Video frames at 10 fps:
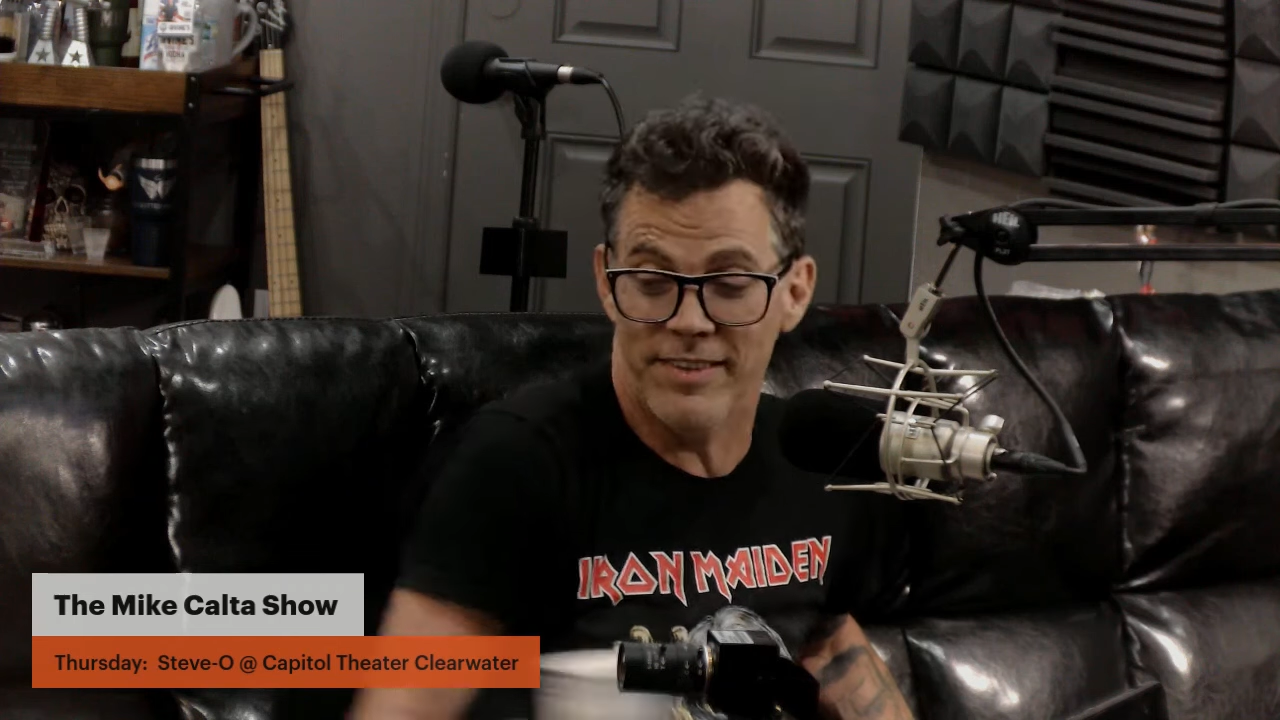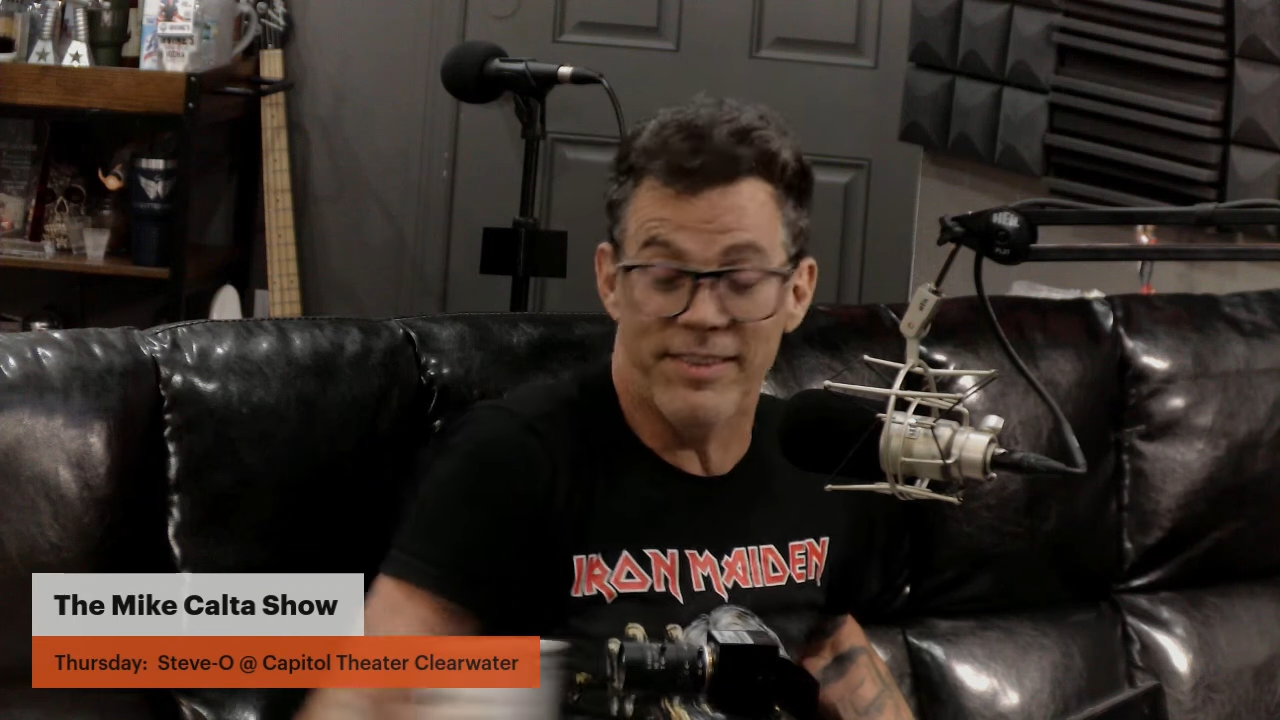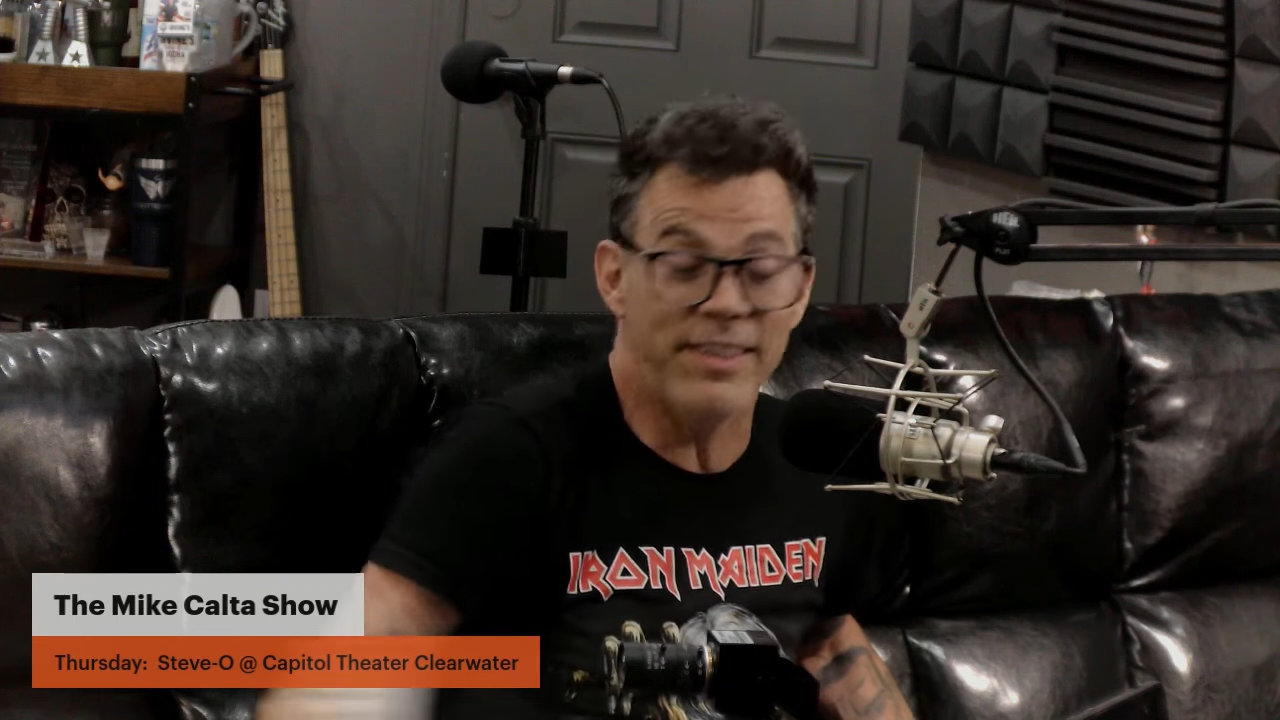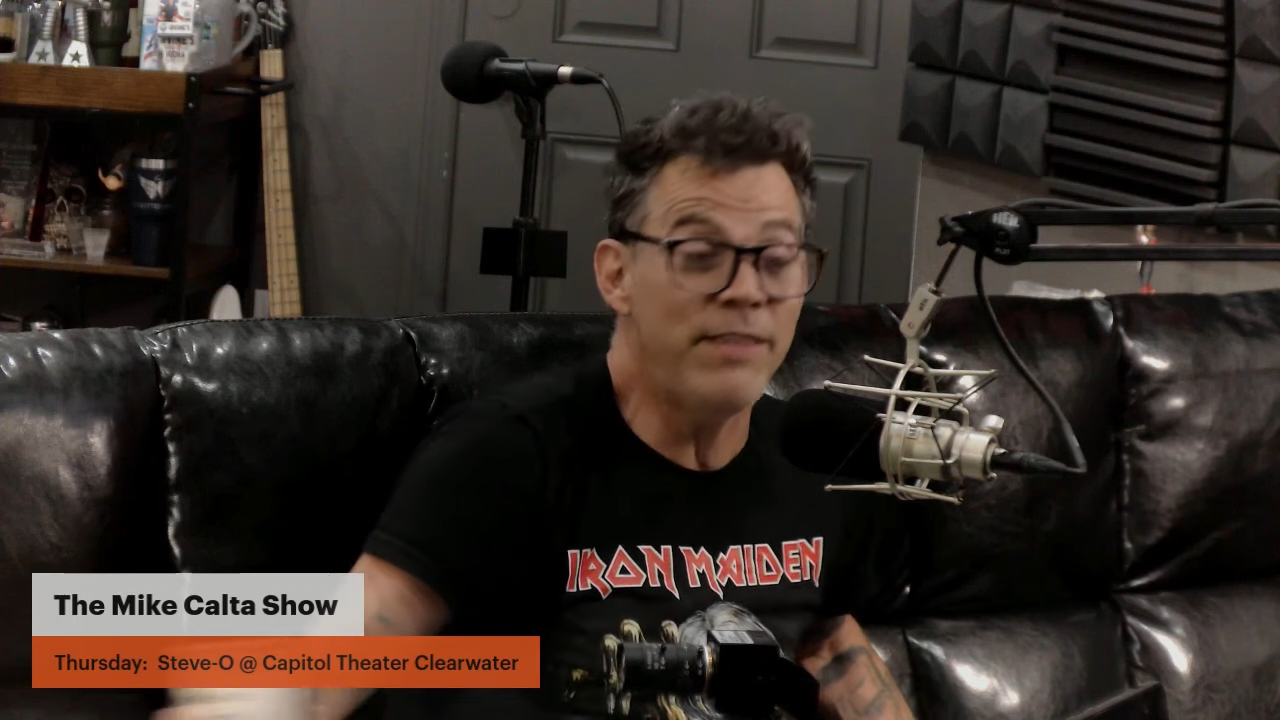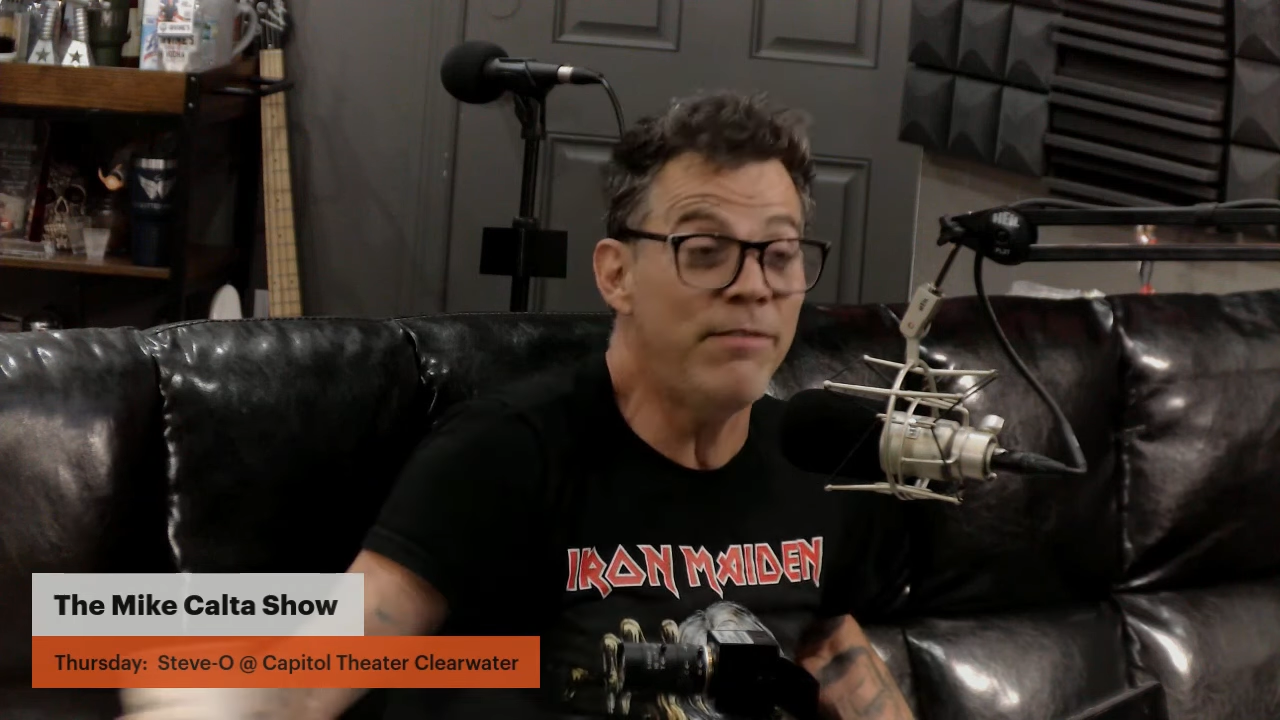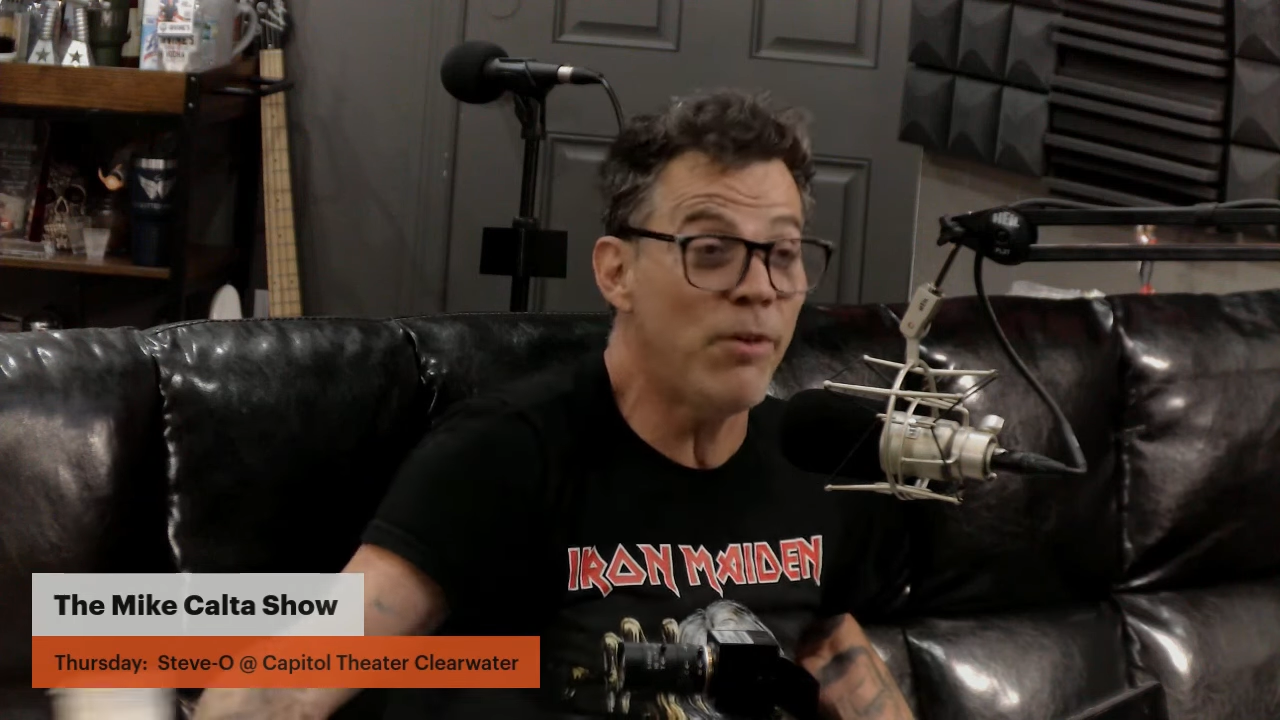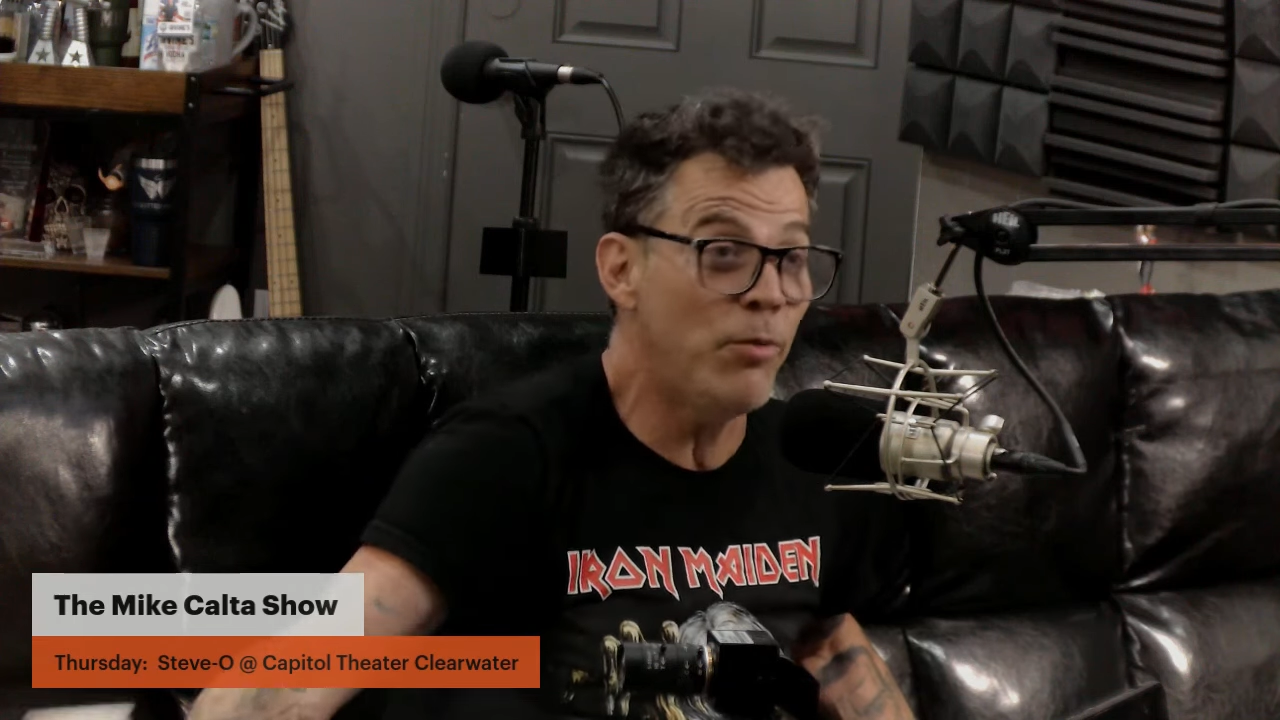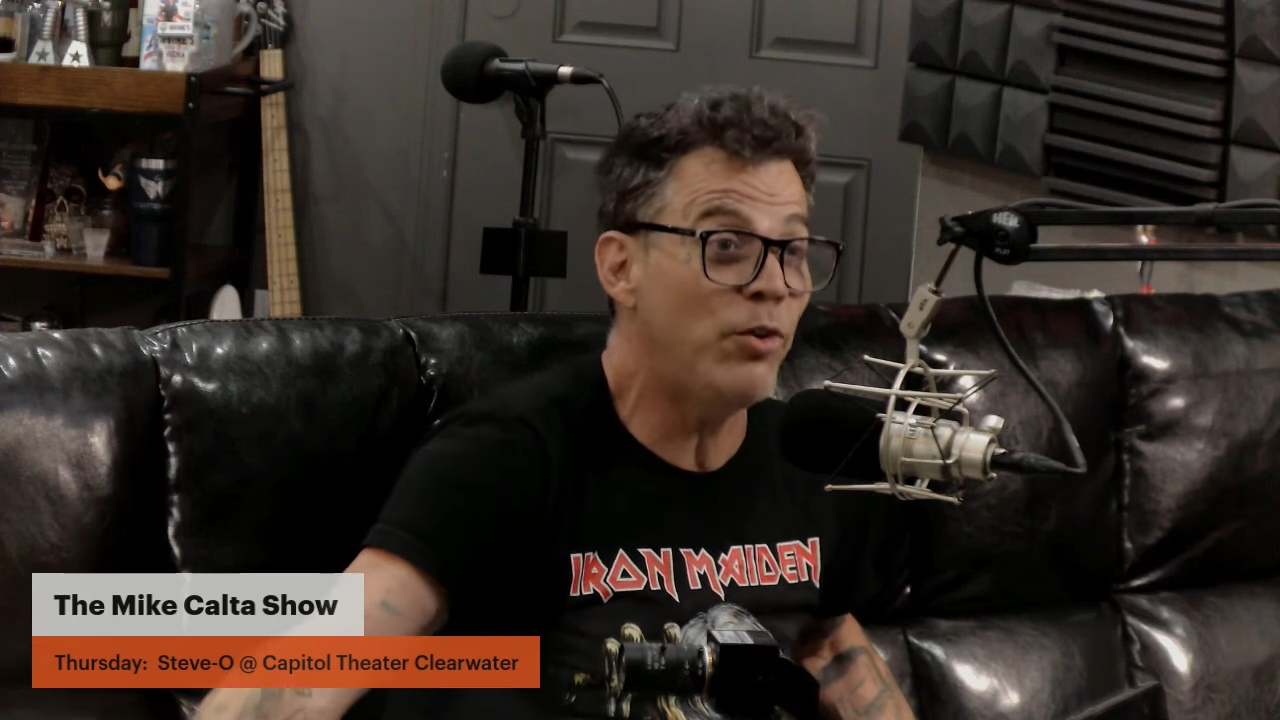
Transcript: Steve-O's